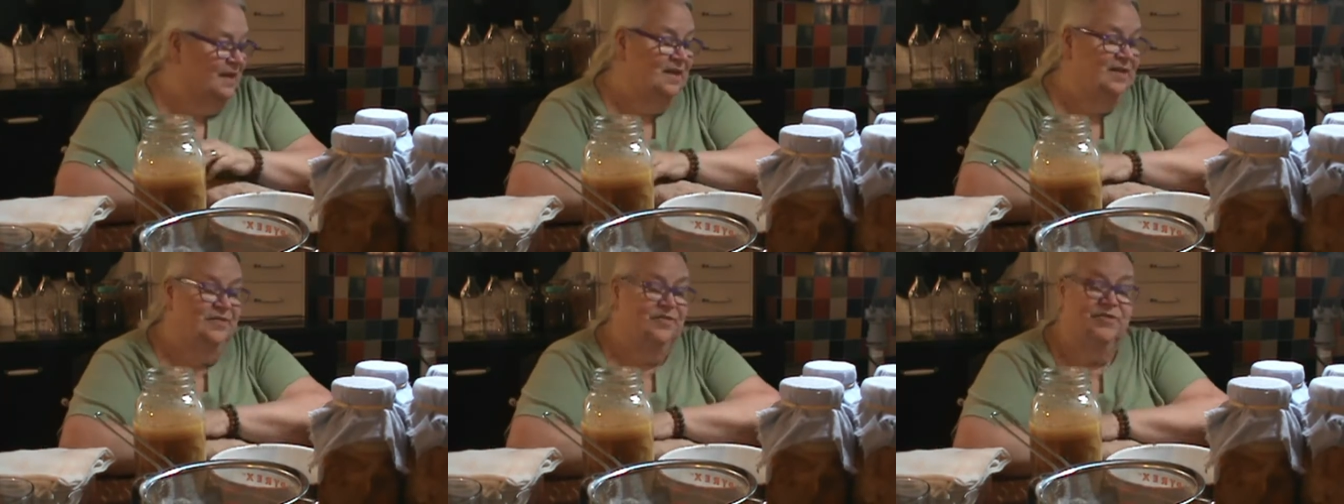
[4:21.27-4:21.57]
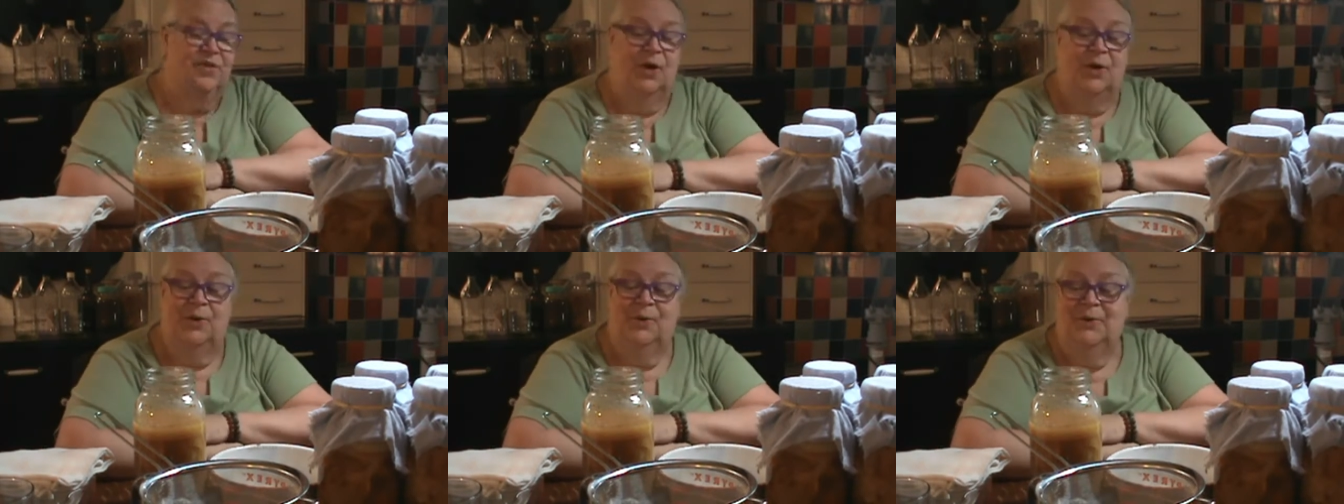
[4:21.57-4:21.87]

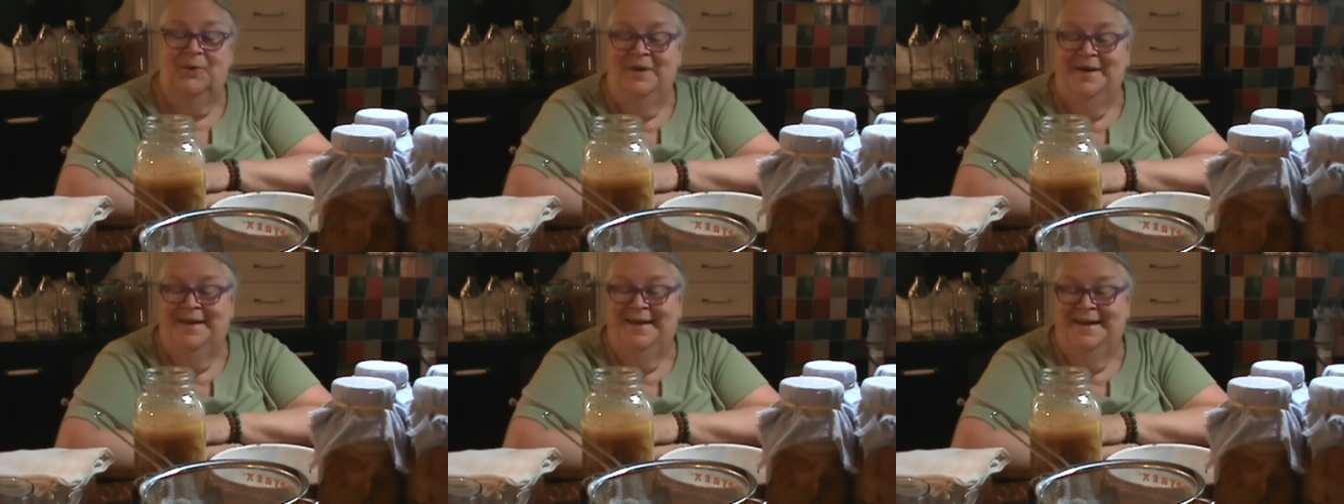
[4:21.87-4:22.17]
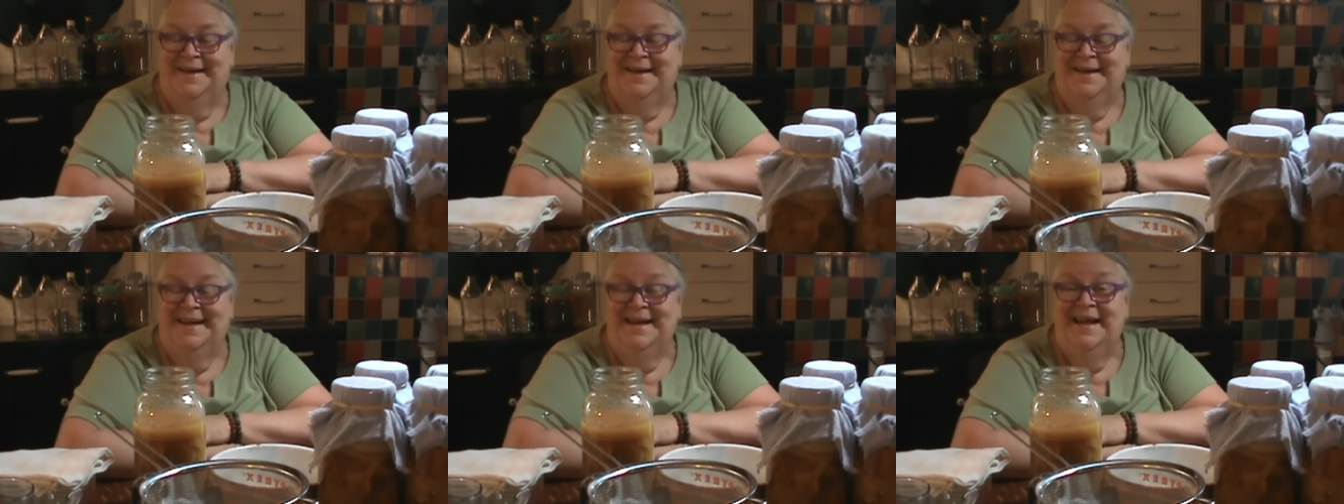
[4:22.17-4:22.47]
So
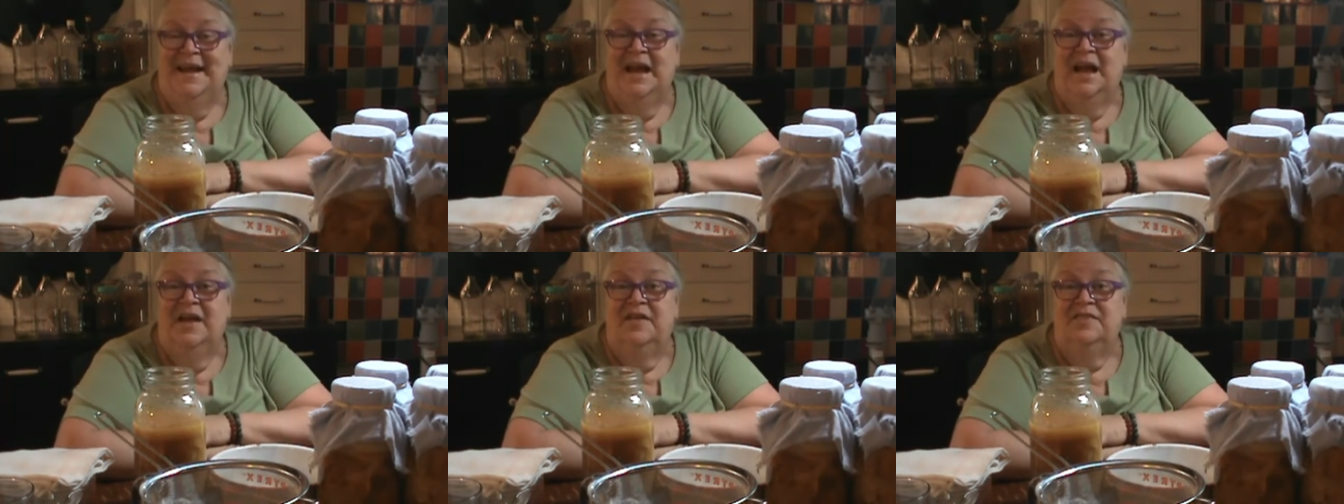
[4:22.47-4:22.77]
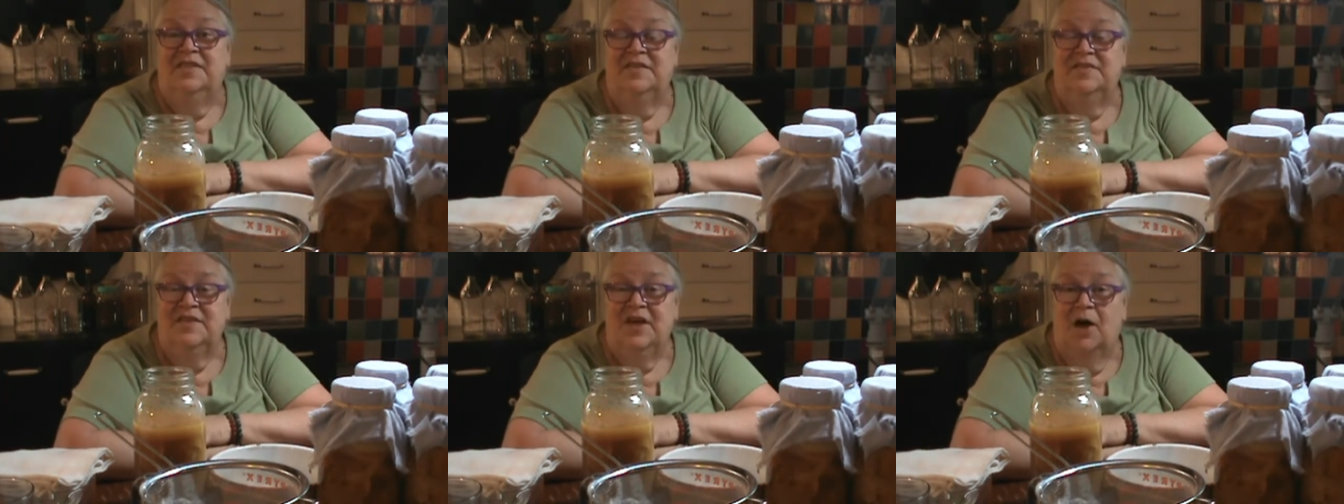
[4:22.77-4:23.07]

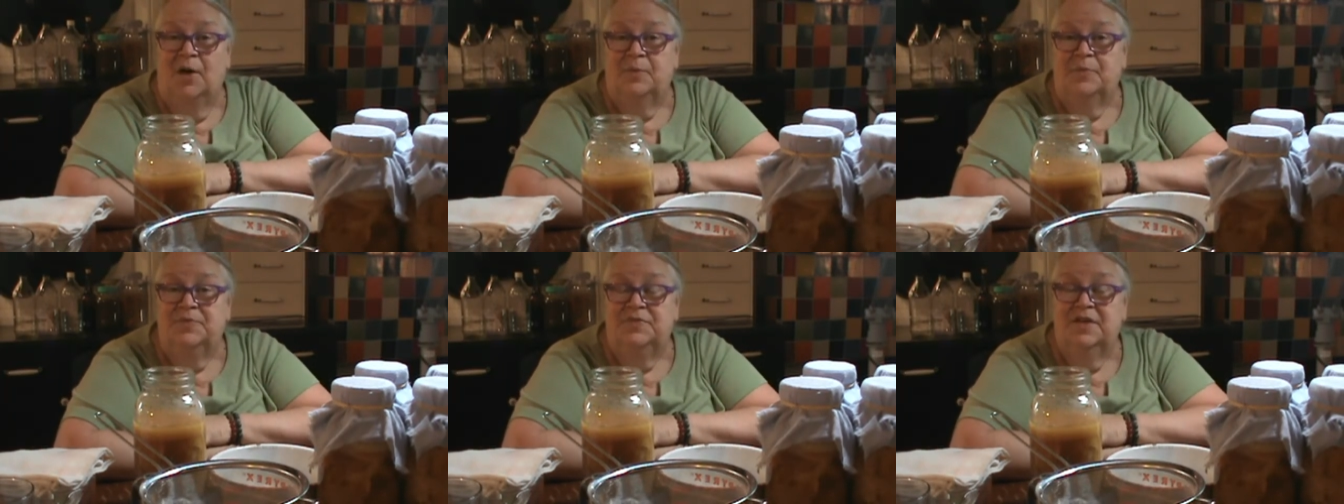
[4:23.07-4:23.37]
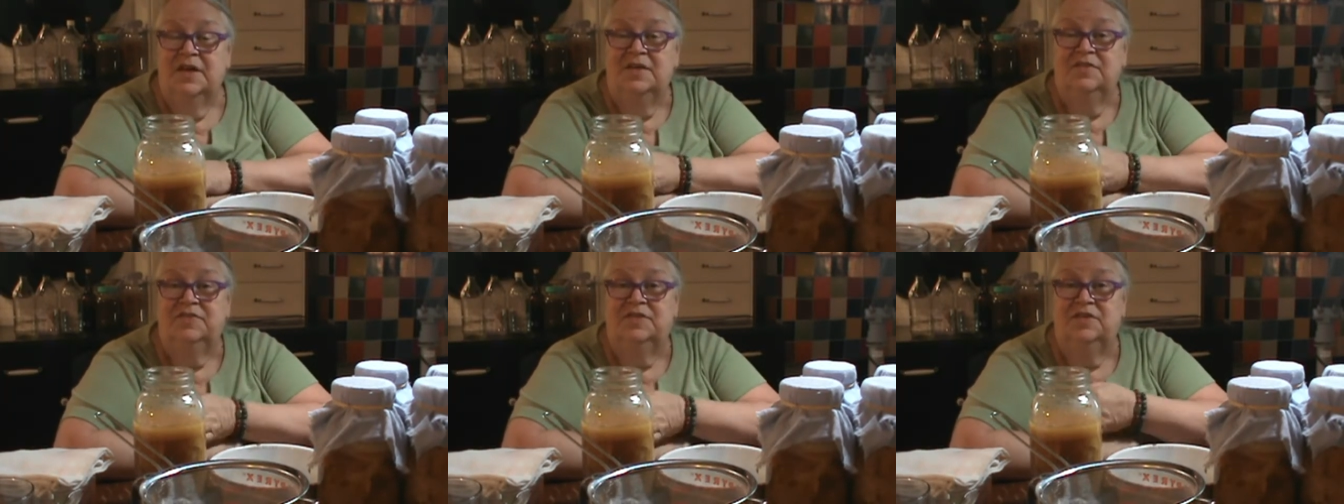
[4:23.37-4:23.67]
this helps.
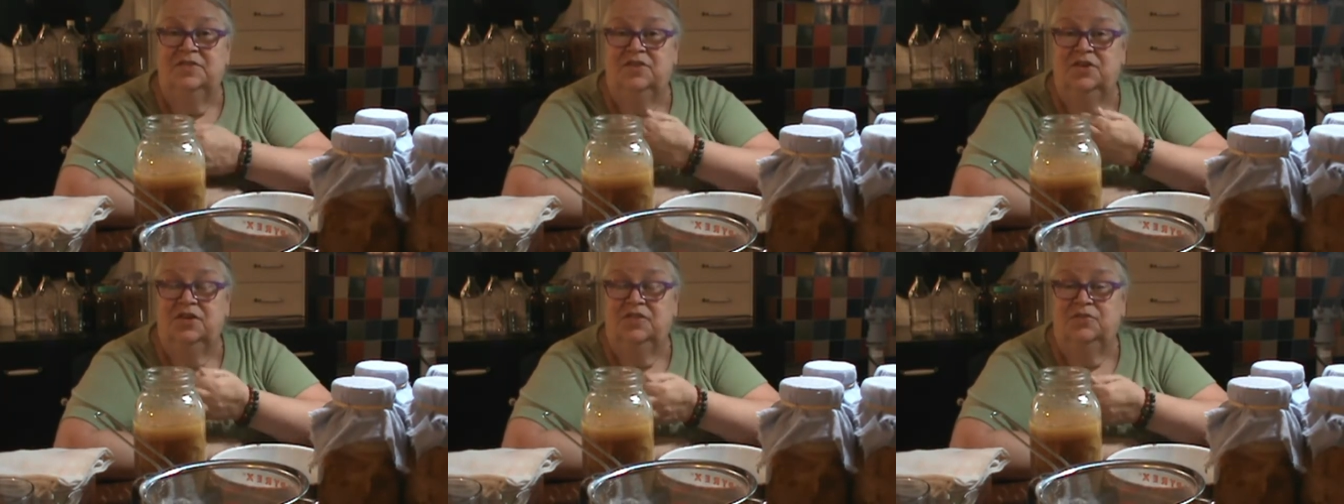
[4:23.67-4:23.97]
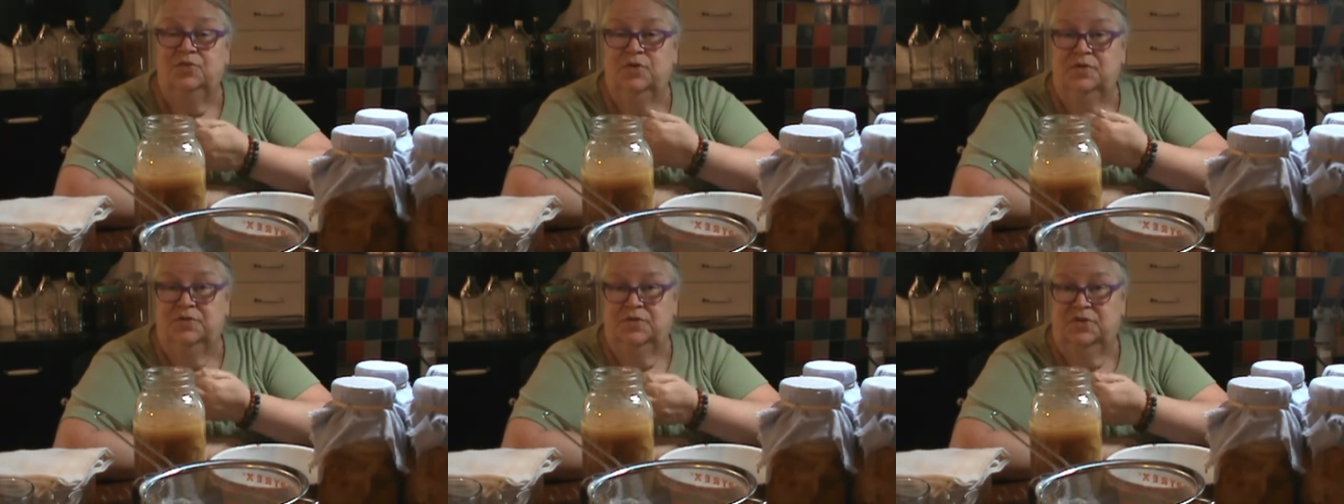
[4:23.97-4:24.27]
It's
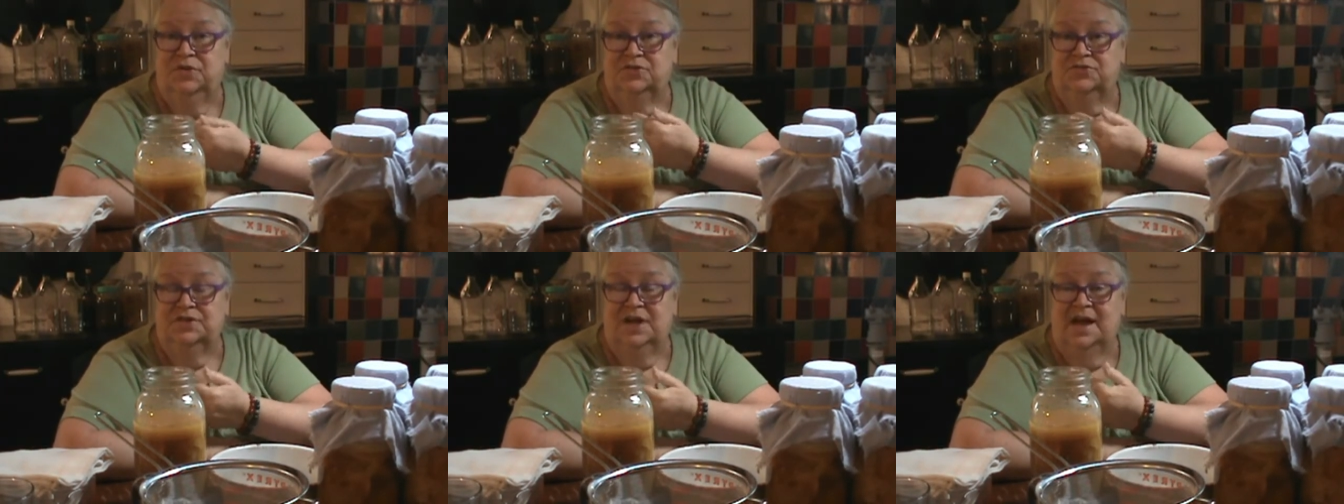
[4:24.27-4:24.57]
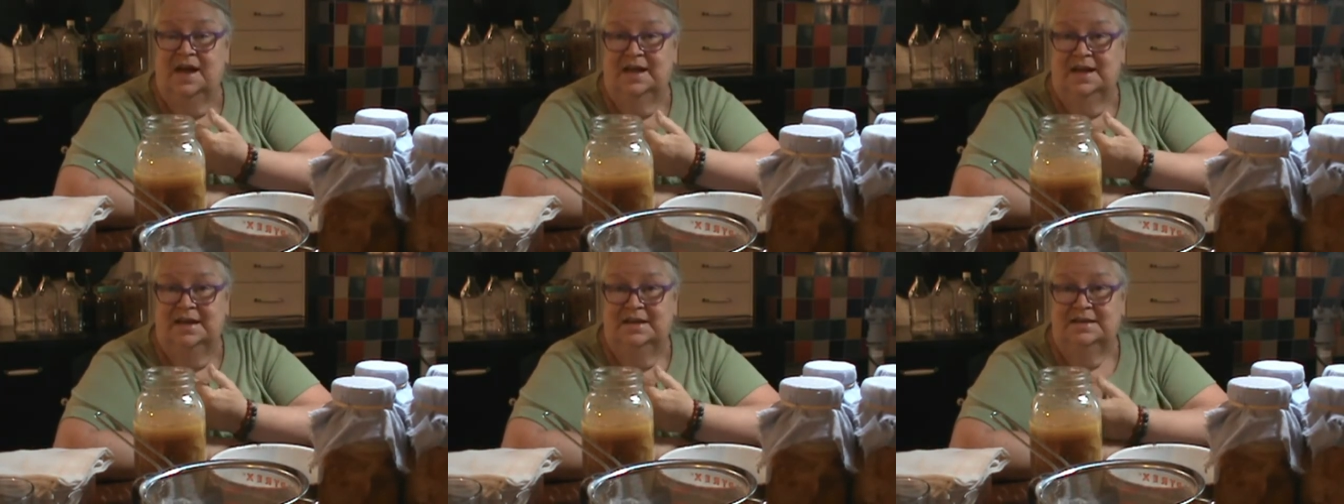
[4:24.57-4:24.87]
good for their
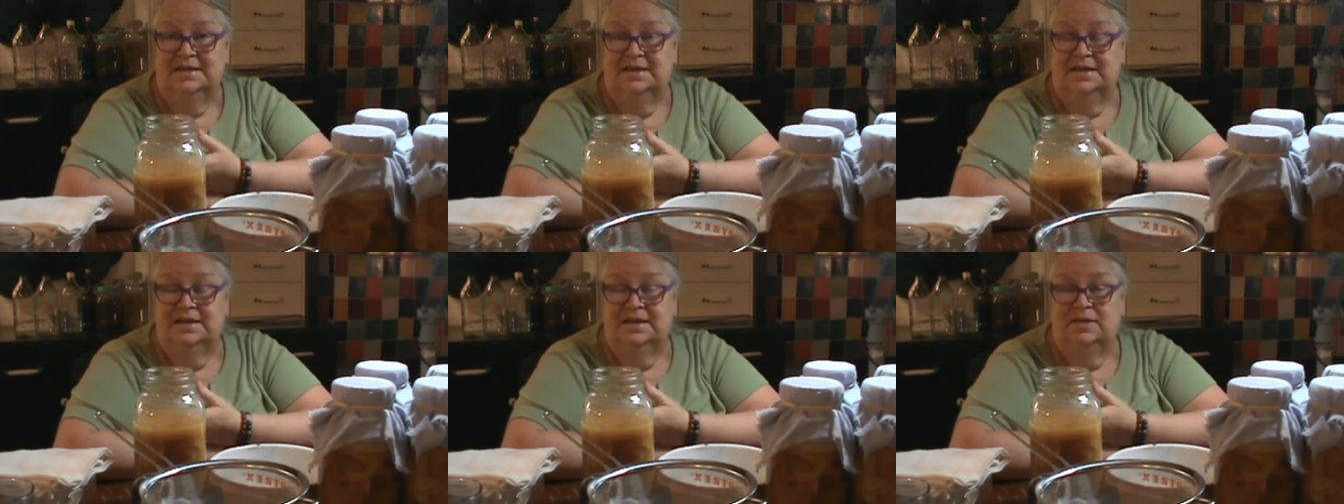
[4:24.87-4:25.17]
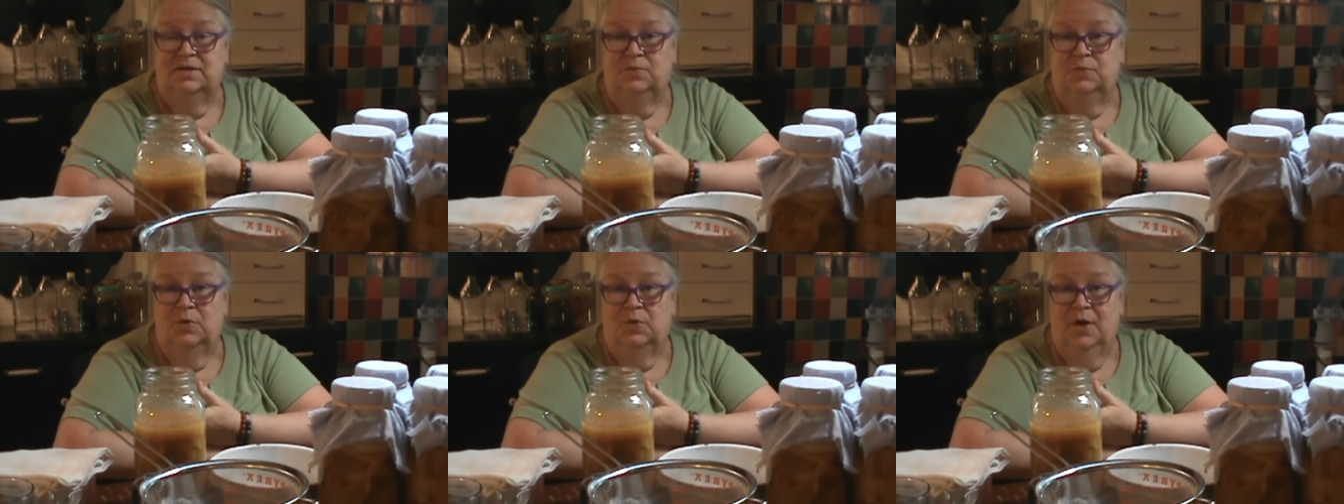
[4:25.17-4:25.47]
diet.
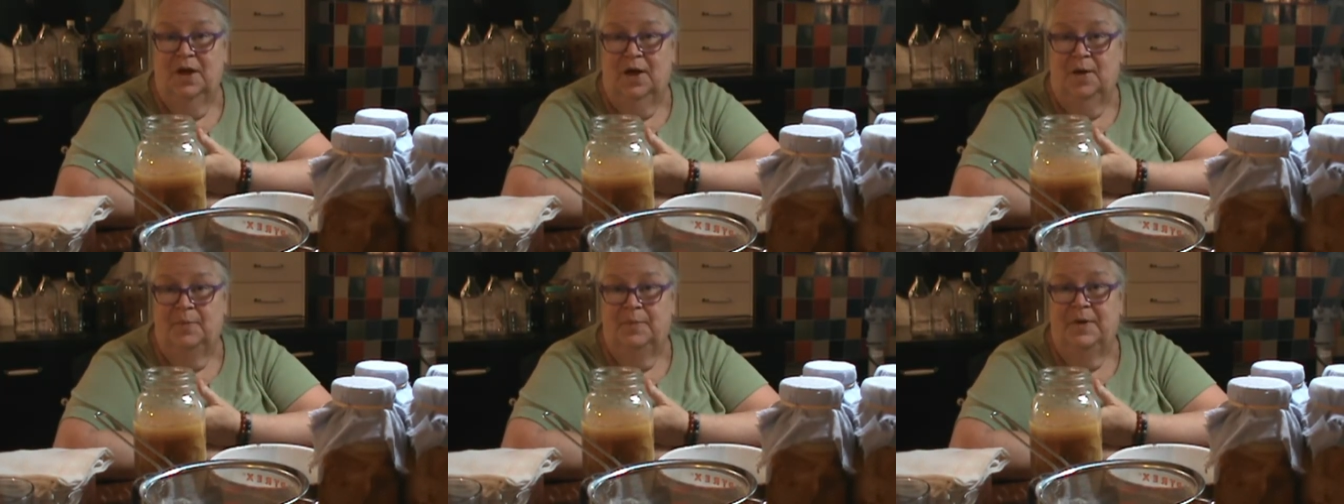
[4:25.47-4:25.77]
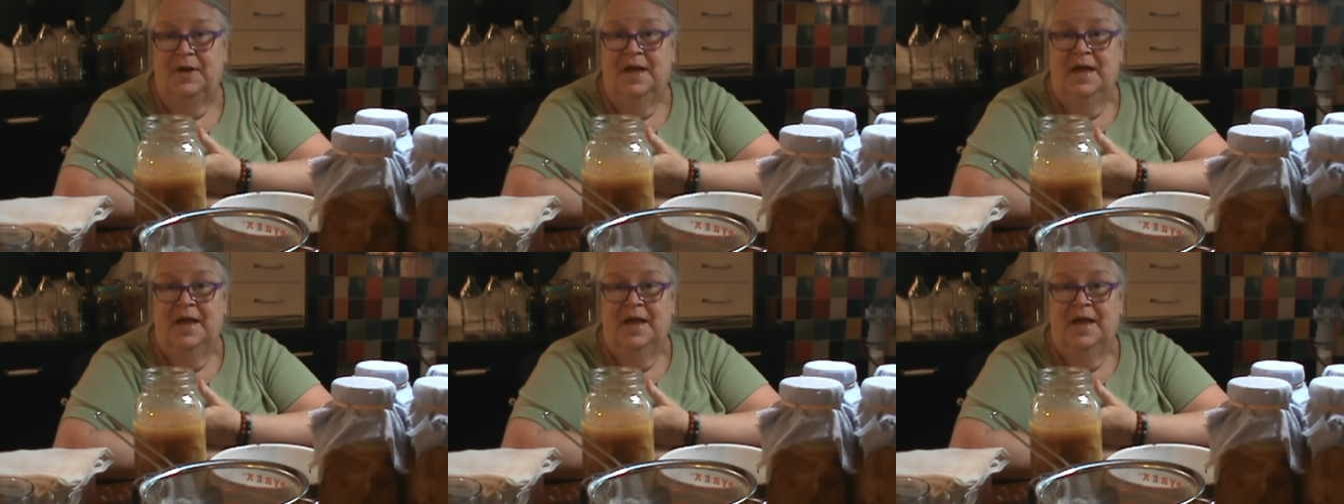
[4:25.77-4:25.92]
It will help.